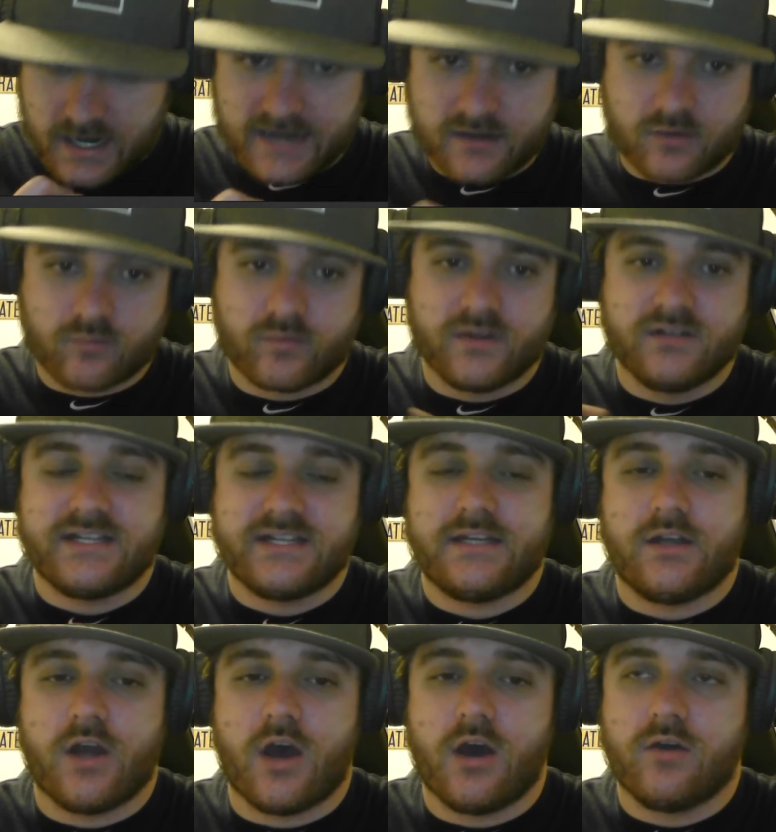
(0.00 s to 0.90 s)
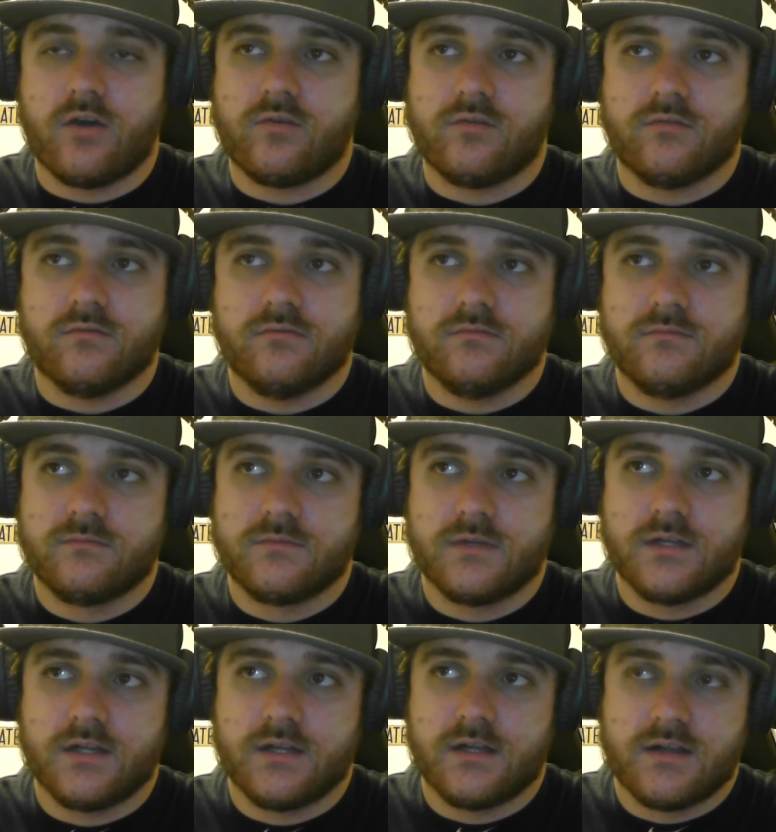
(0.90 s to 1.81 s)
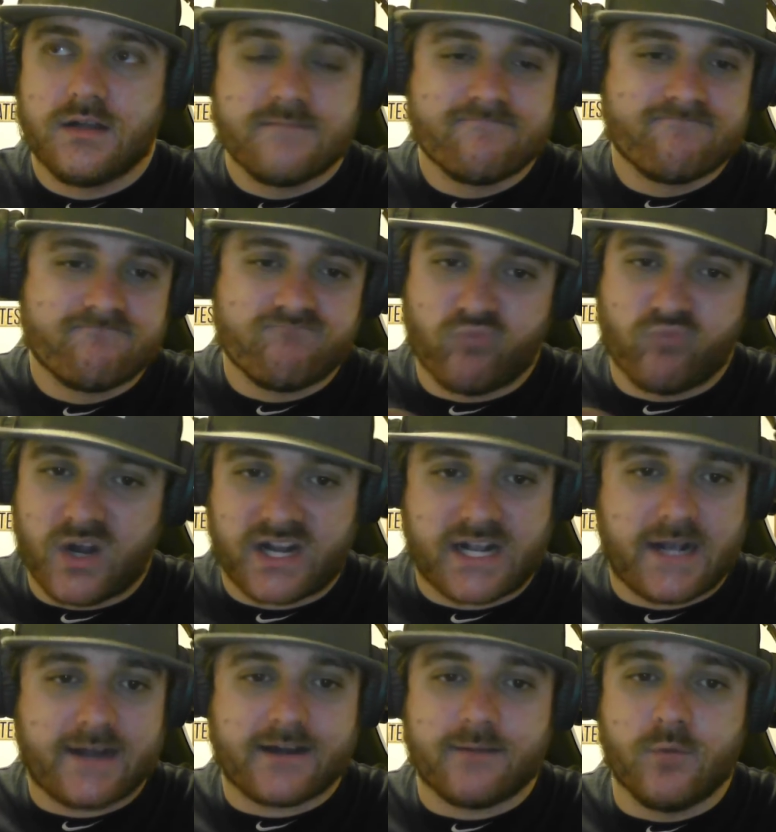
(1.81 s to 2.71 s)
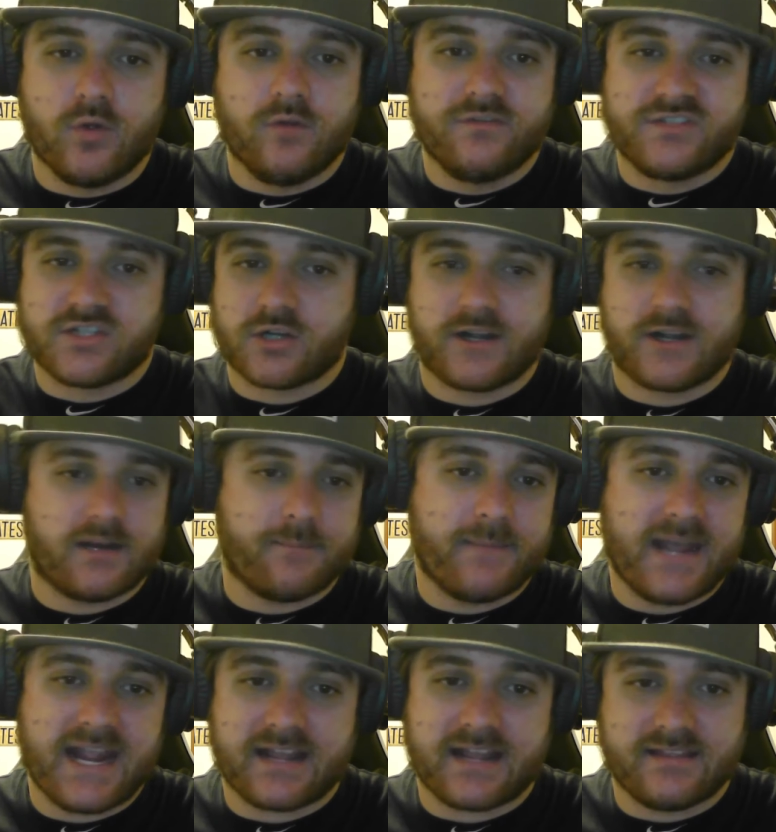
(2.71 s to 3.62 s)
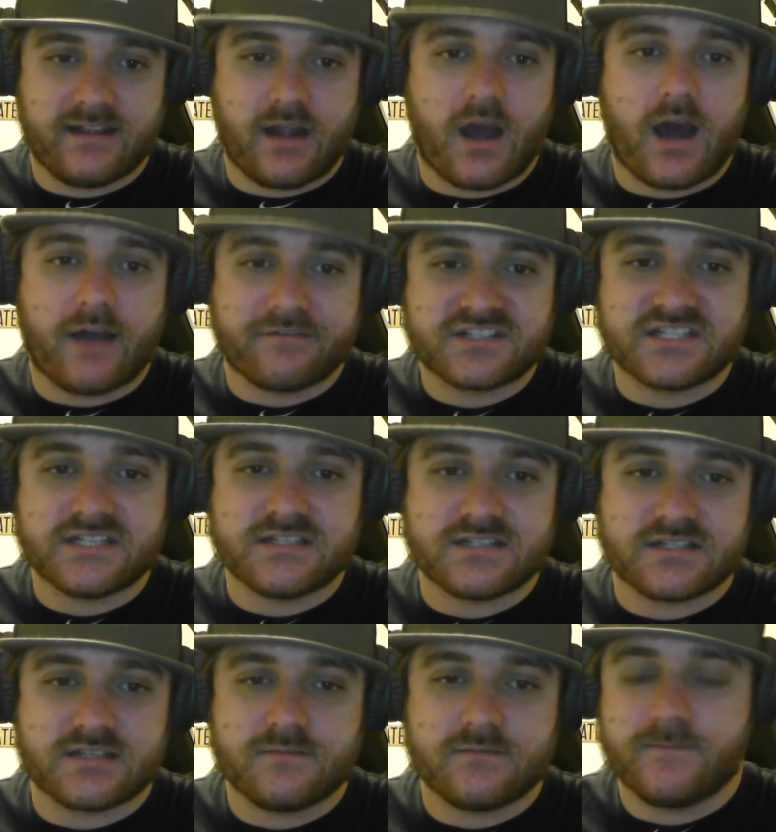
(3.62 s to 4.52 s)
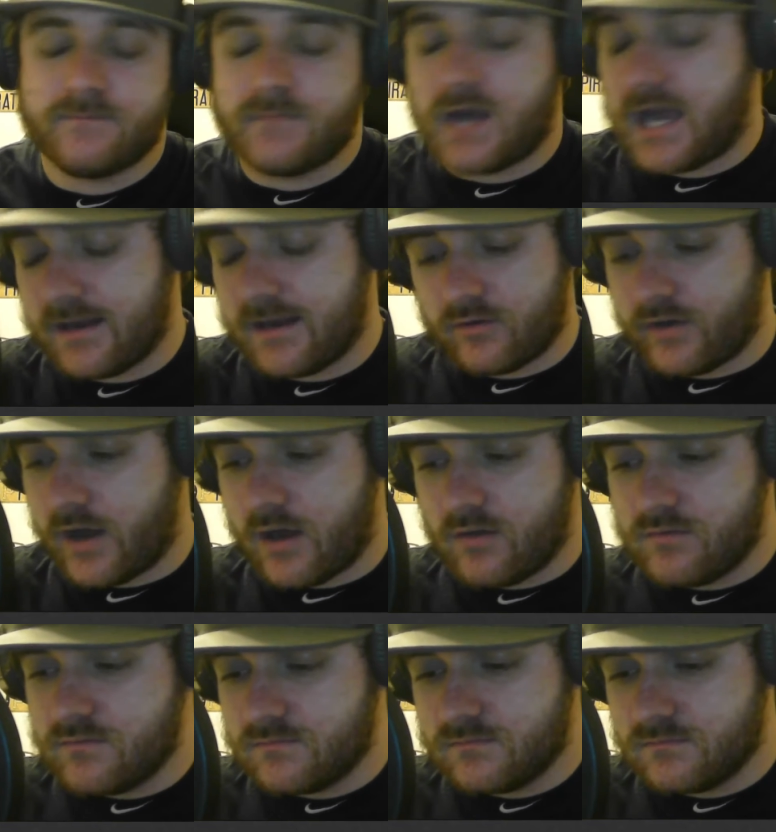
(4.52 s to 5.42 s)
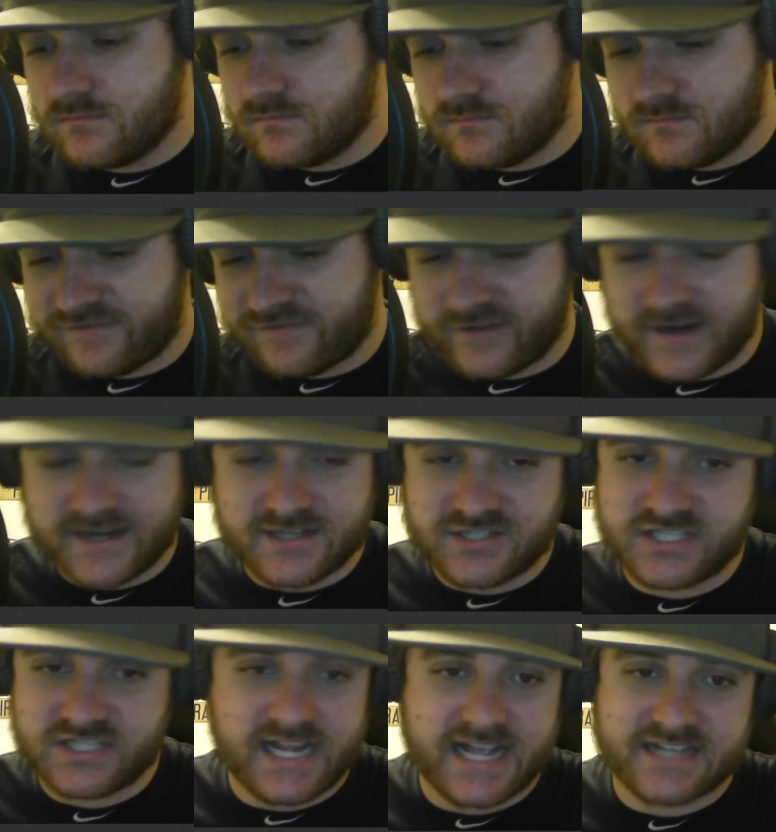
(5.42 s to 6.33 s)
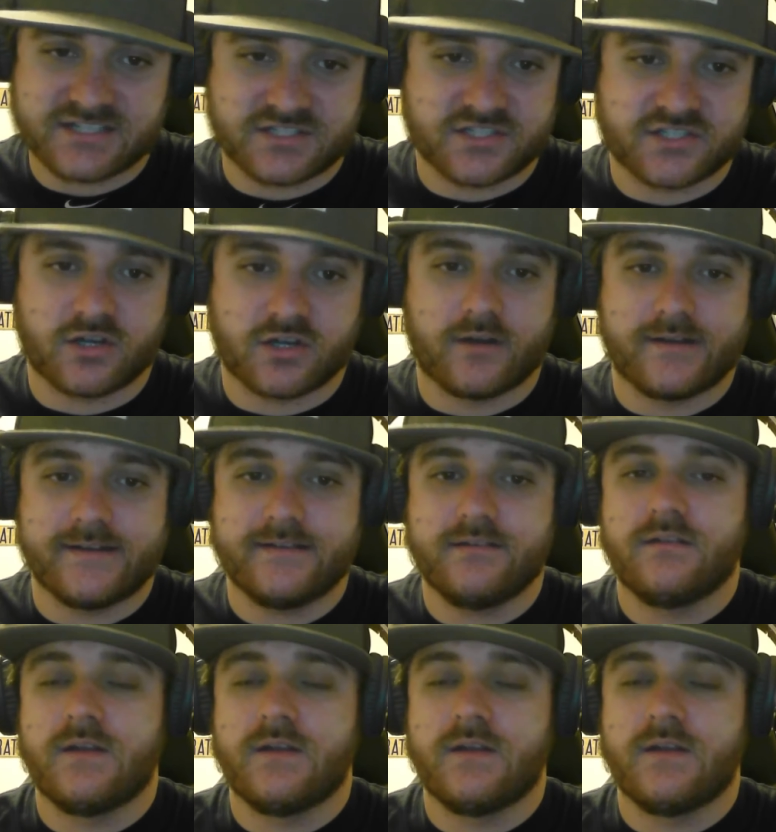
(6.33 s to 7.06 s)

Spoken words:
don't really know what kind of moves they're going to make in the offseason. I don't know. Free agency hasn't started.